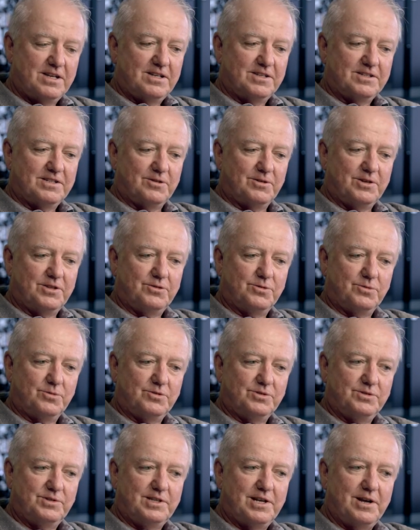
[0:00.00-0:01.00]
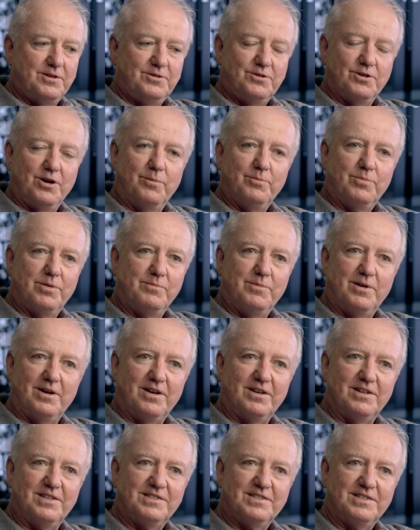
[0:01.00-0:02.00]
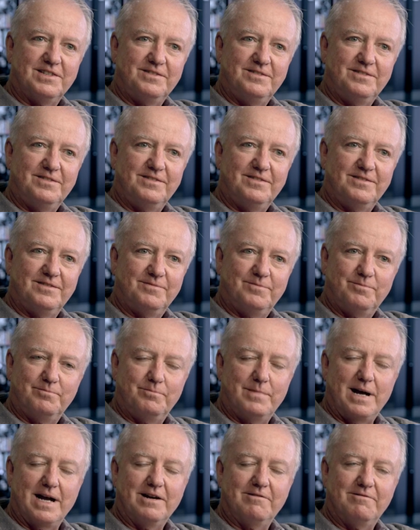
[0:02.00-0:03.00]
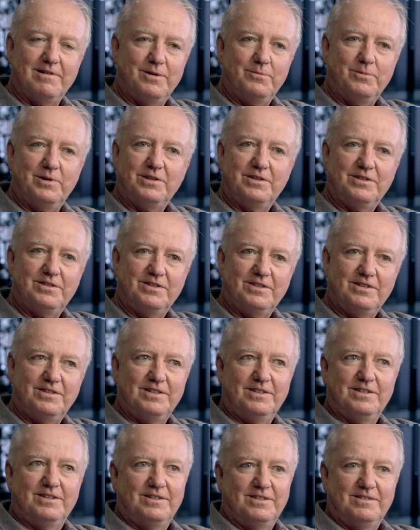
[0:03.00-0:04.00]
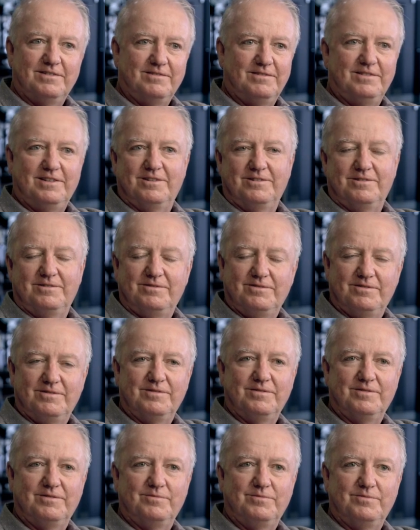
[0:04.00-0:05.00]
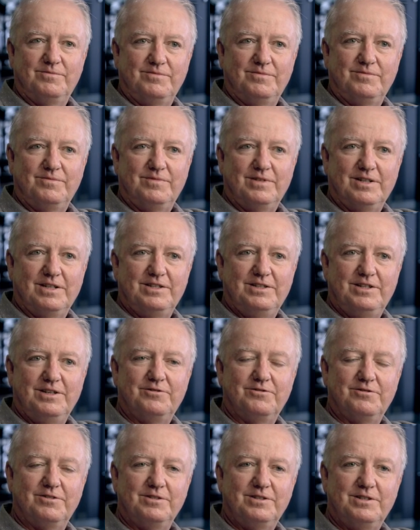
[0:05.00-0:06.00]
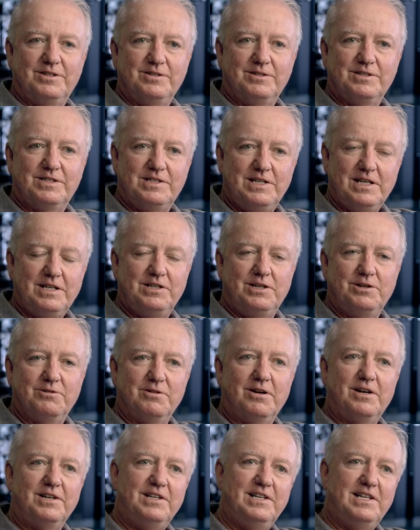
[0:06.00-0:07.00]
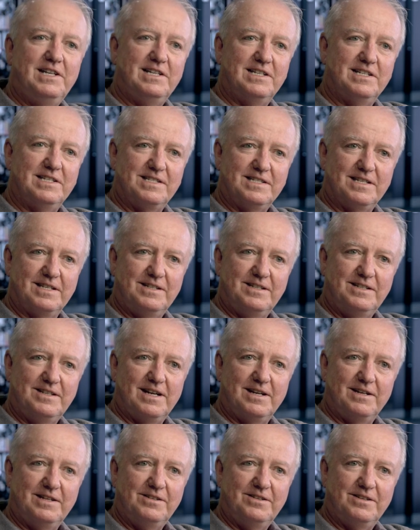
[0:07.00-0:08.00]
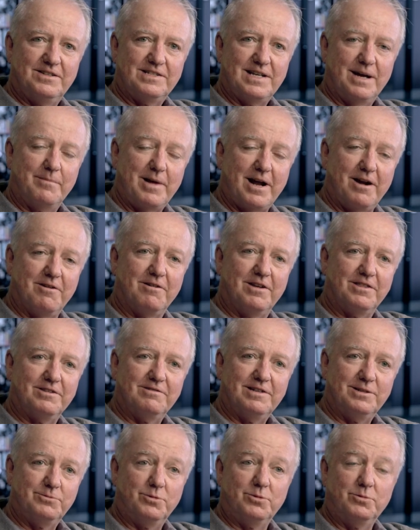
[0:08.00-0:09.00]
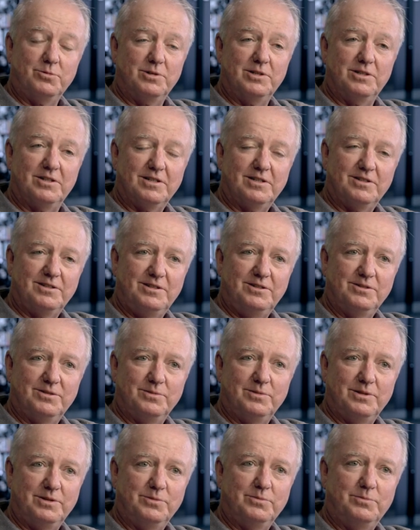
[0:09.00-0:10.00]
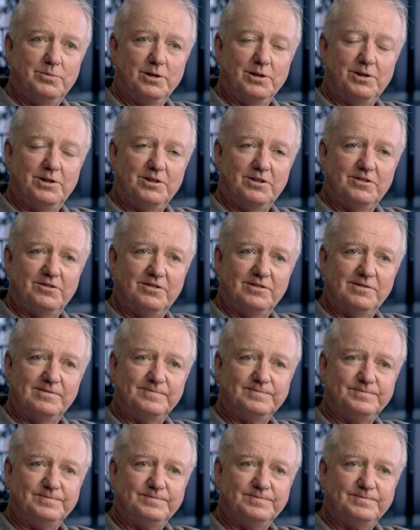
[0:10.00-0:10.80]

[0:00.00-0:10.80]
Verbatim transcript: So I thought, well, don't compromise and muck around with, you know, a different. stick to your ideas, and, and somehow or other it will work. You'll you'll pull it off.